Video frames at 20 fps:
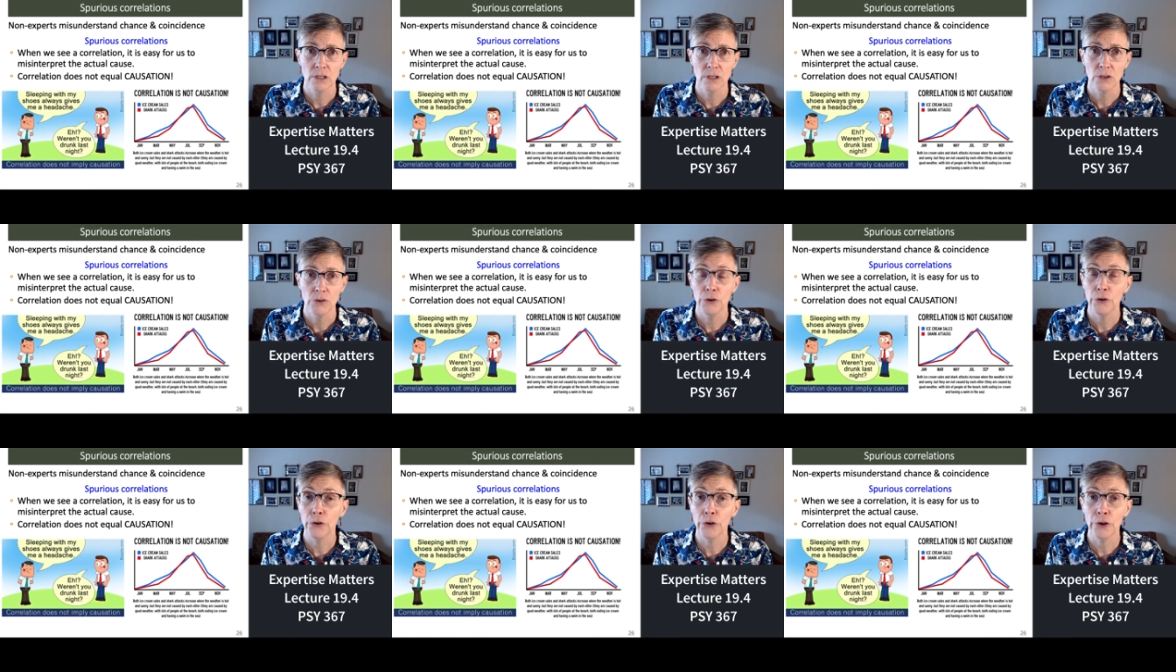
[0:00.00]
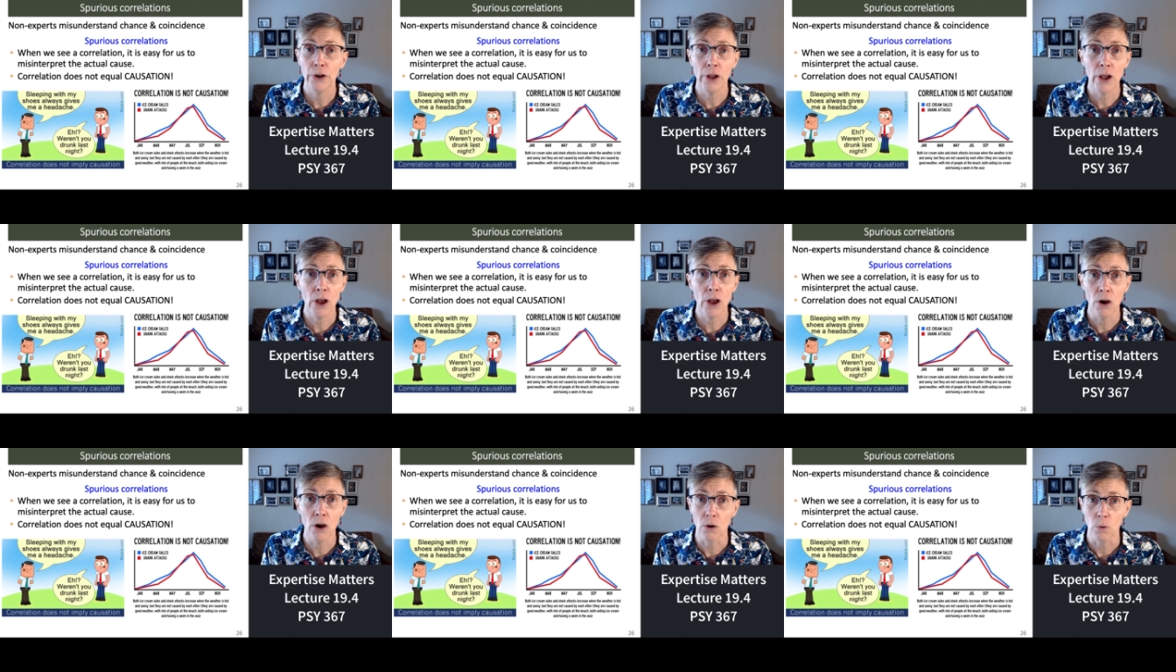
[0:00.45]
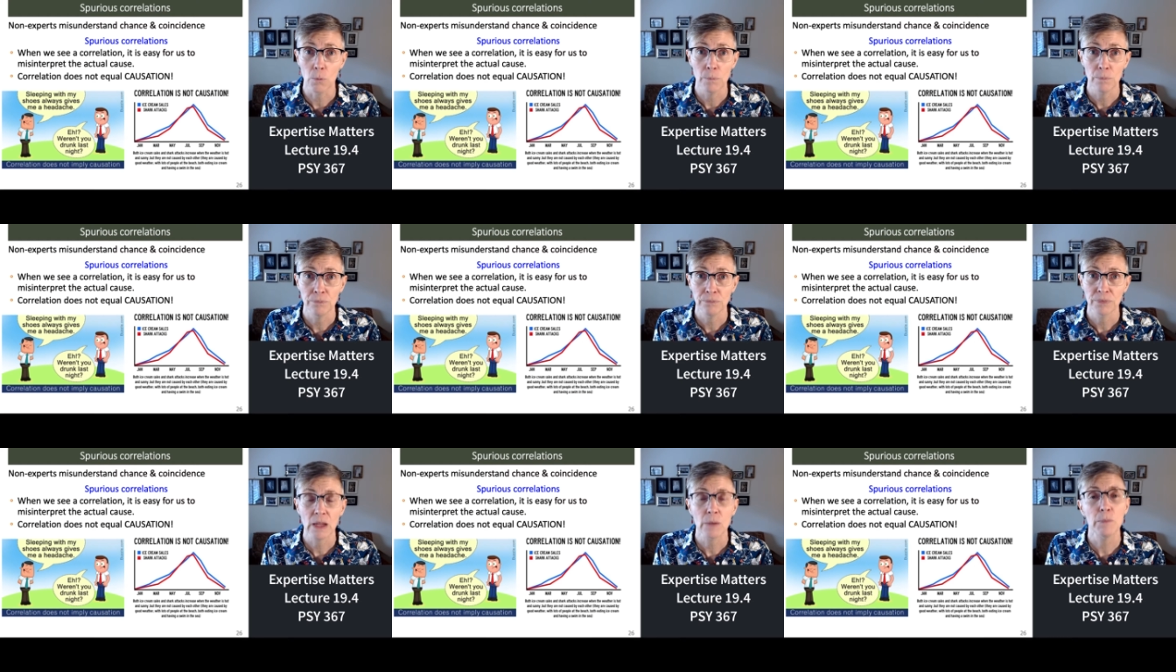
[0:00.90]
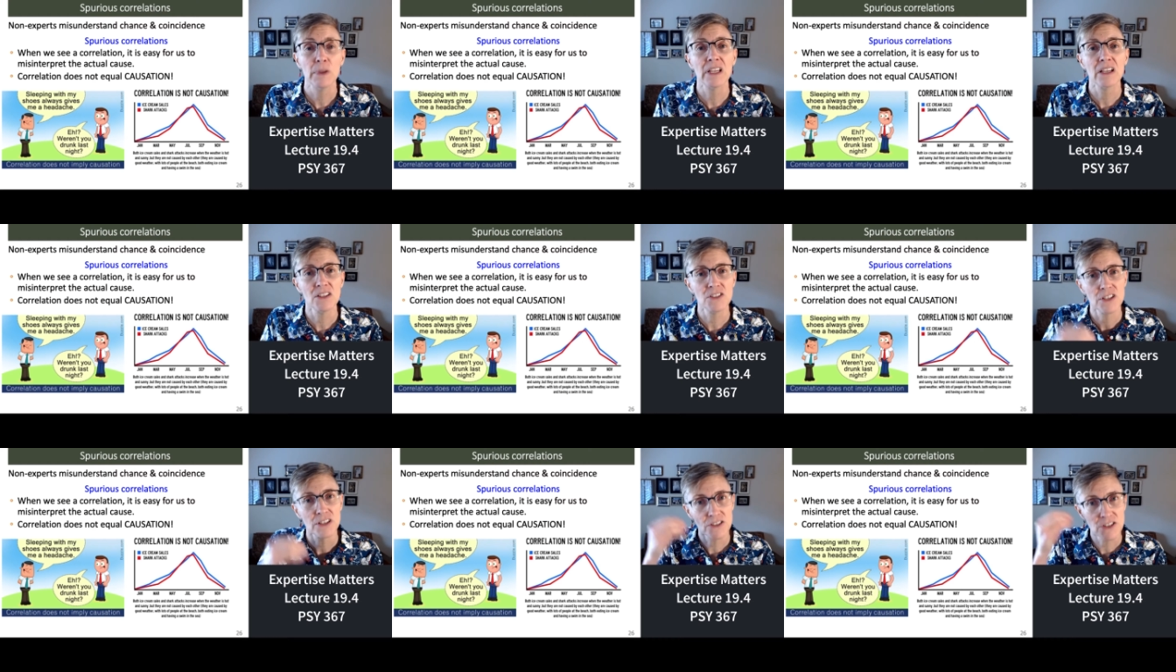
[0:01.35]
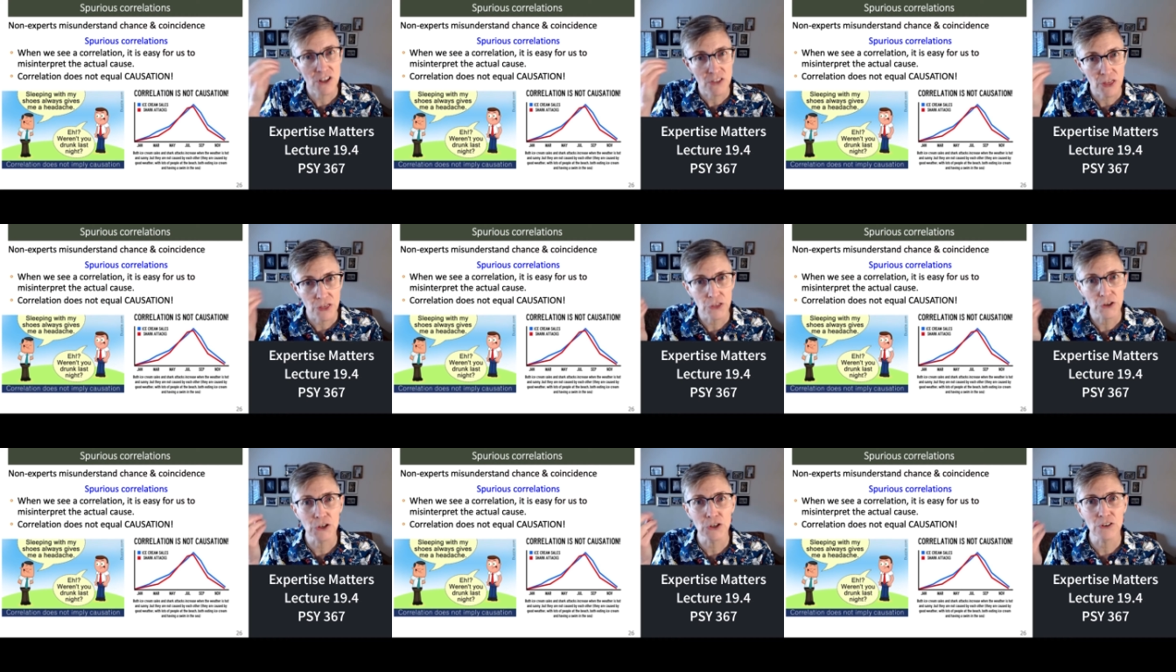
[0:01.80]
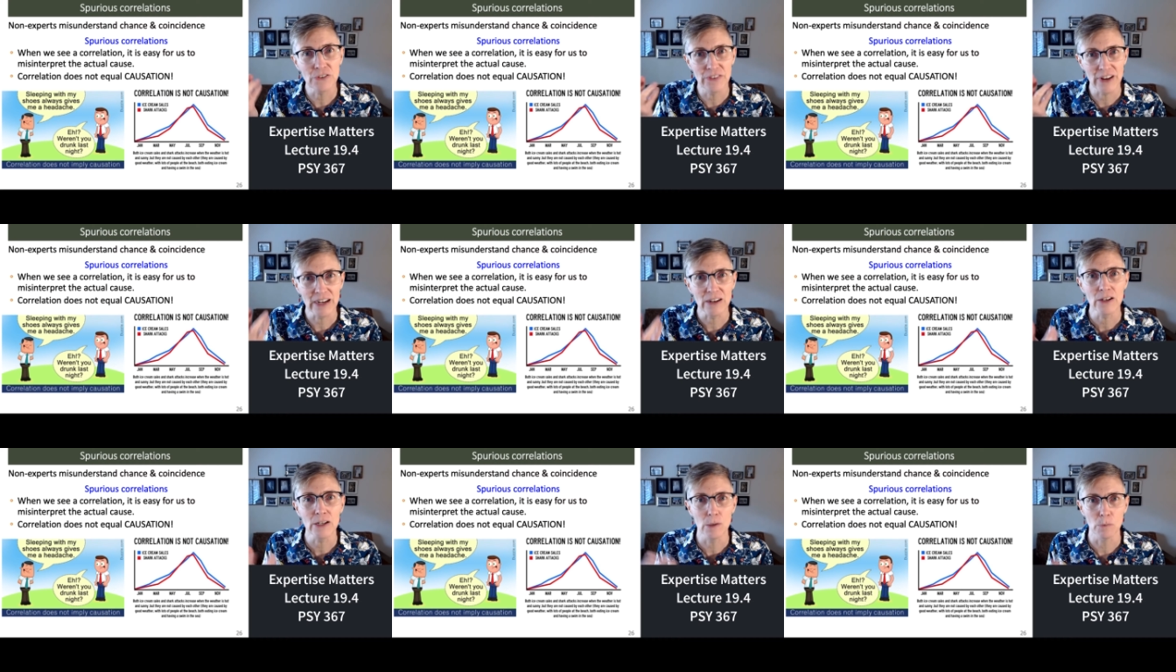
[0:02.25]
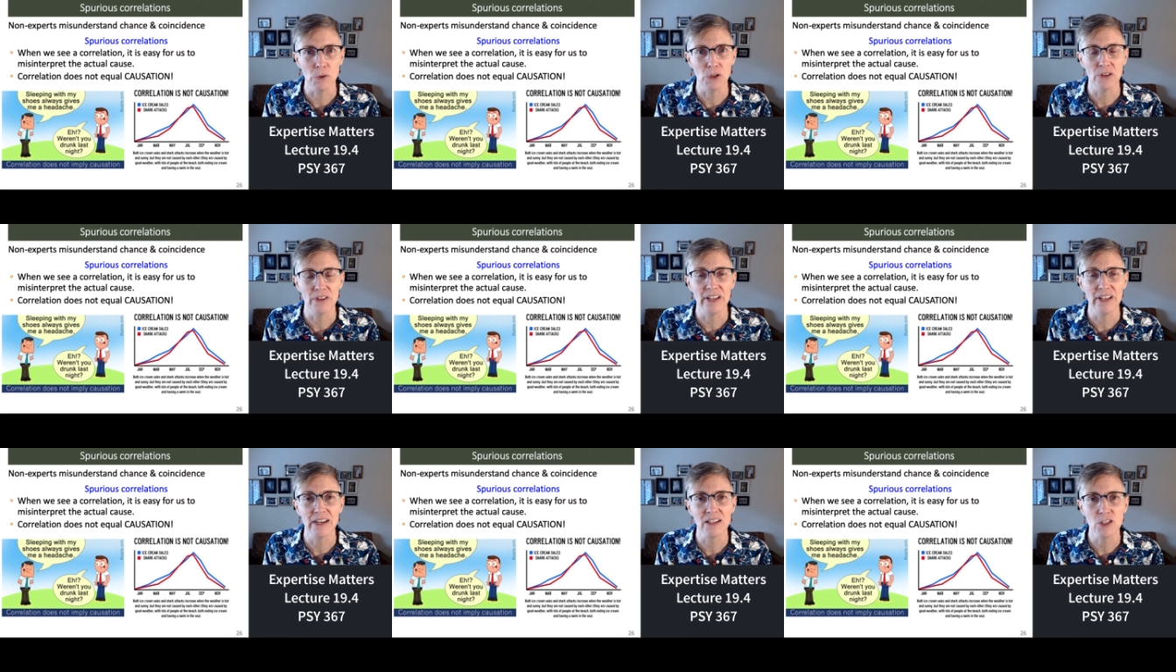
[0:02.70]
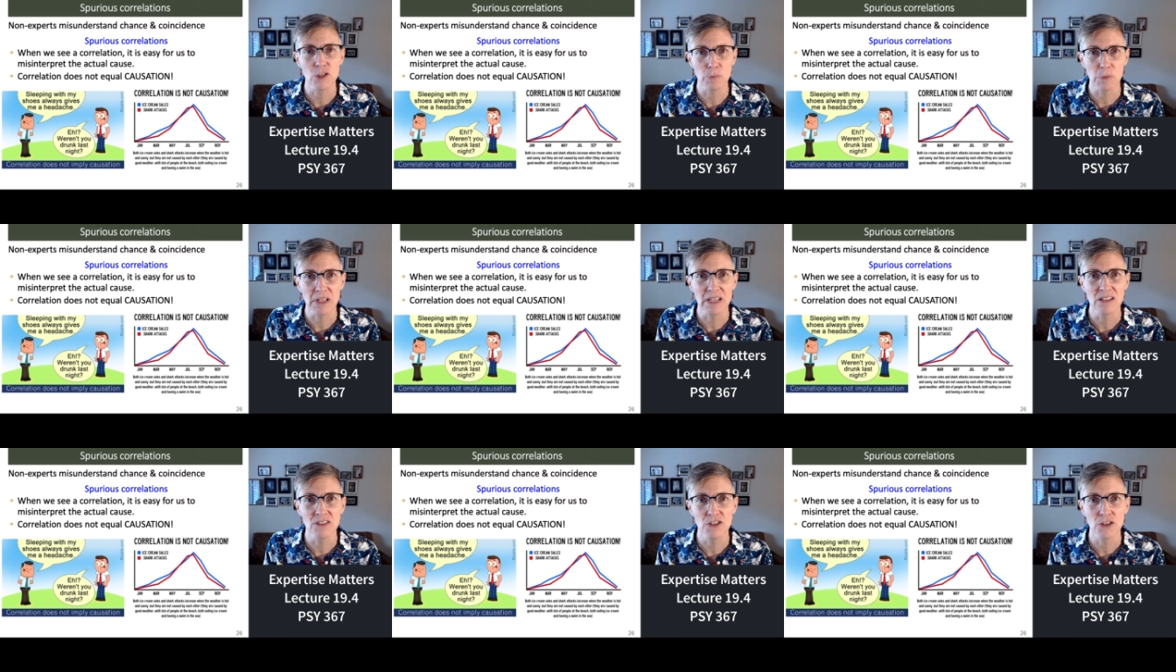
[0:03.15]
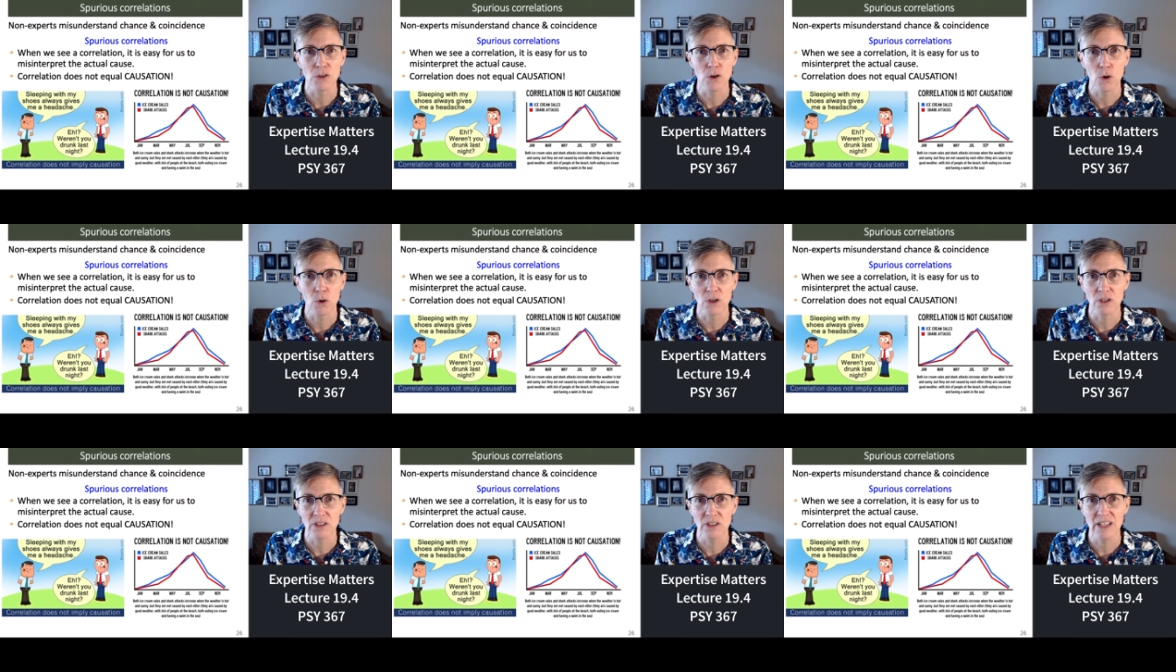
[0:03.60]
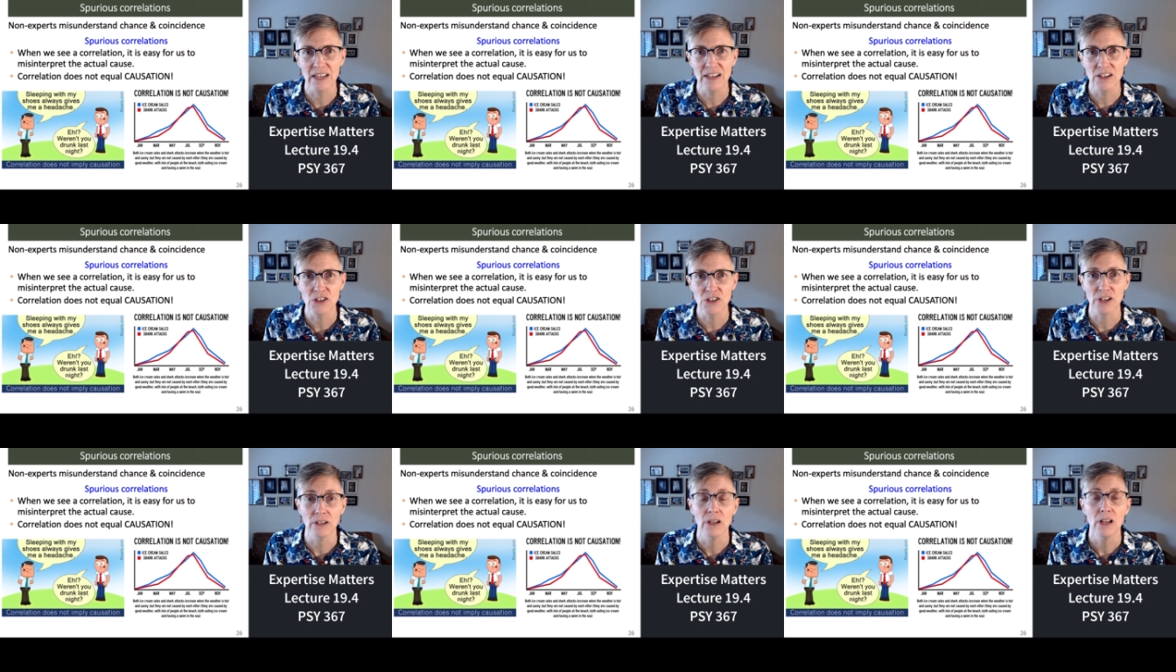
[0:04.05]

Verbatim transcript: No, because there's a third variable that explains the correlation.